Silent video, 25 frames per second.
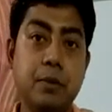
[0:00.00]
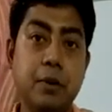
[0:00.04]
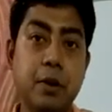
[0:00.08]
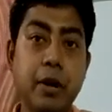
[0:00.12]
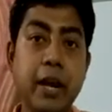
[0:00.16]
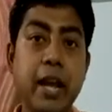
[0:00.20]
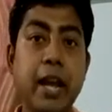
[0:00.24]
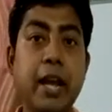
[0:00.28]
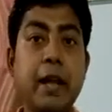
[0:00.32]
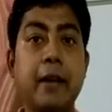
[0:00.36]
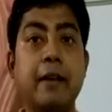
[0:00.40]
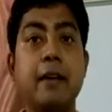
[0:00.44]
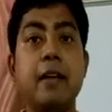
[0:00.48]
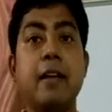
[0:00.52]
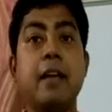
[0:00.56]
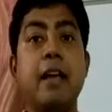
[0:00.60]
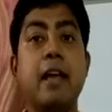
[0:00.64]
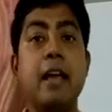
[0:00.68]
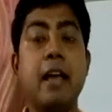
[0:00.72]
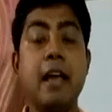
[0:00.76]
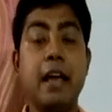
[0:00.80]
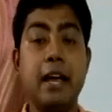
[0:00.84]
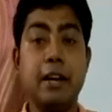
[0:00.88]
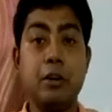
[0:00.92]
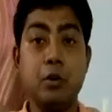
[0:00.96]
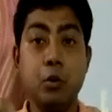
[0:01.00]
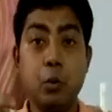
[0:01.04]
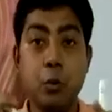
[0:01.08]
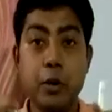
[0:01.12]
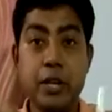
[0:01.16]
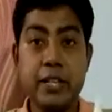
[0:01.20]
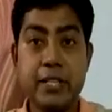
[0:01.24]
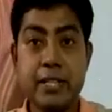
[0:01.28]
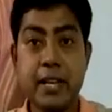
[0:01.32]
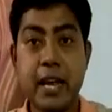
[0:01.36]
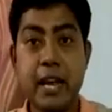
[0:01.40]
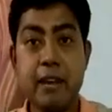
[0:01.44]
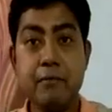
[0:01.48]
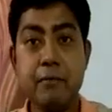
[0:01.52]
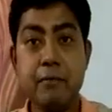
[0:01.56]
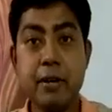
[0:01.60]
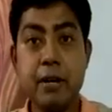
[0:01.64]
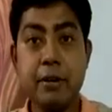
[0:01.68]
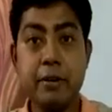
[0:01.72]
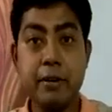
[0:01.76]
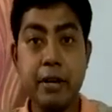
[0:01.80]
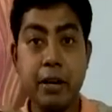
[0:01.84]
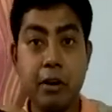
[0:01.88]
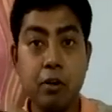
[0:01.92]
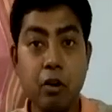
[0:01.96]
Okay, and which can be
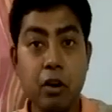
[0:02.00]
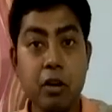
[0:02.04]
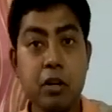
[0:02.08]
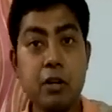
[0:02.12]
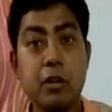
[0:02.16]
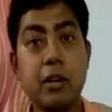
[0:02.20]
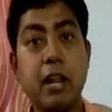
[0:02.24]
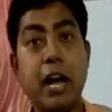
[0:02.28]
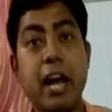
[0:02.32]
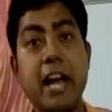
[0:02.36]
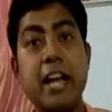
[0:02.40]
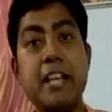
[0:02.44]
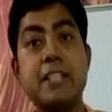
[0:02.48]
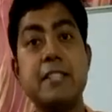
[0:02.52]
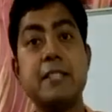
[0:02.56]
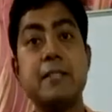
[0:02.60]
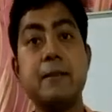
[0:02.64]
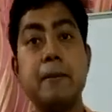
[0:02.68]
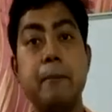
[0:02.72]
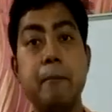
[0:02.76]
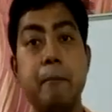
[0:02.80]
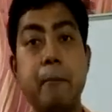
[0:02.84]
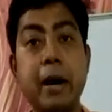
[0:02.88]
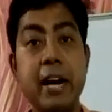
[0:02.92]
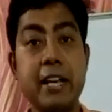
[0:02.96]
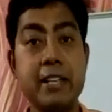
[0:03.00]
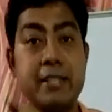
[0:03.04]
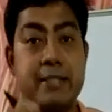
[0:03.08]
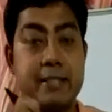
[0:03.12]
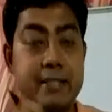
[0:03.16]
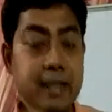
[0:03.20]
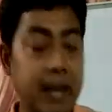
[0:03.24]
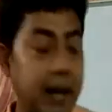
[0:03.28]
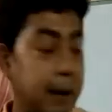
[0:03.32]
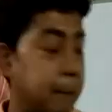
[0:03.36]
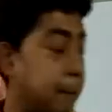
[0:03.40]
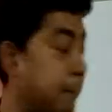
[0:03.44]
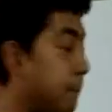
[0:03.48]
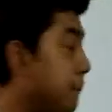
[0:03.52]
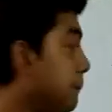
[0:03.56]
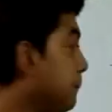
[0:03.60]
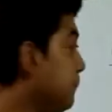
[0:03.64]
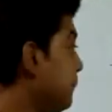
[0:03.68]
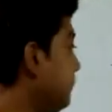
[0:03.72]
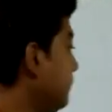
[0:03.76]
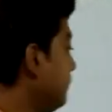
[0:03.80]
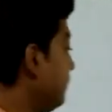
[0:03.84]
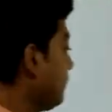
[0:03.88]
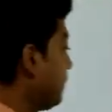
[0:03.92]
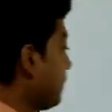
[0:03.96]
recognized by some
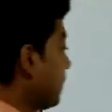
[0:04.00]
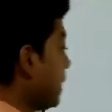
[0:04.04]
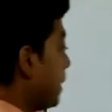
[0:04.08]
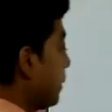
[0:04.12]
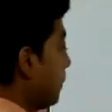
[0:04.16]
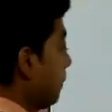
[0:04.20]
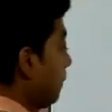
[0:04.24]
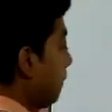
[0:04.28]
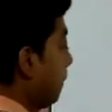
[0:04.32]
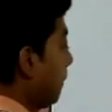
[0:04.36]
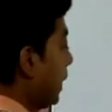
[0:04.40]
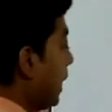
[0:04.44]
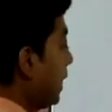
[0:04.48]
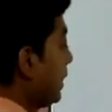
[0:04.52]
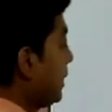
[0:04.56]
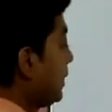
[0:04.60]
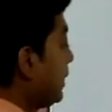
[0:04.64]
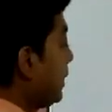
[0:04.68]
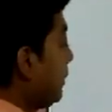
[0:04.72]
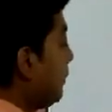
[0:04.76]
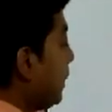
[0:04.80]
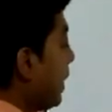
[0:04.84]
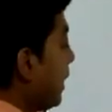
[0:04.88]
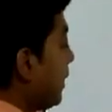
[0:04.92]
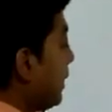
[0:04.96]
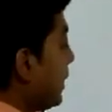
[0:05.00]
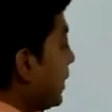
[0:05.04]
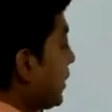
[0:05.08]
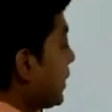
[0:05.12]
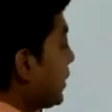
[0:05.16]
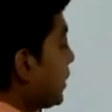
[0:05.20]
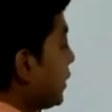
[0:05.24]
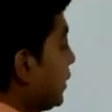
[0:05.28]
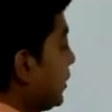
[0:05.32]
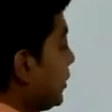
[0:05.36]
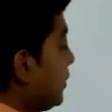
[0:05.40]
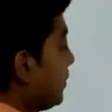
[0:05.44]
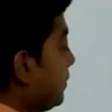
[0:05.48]
multimeric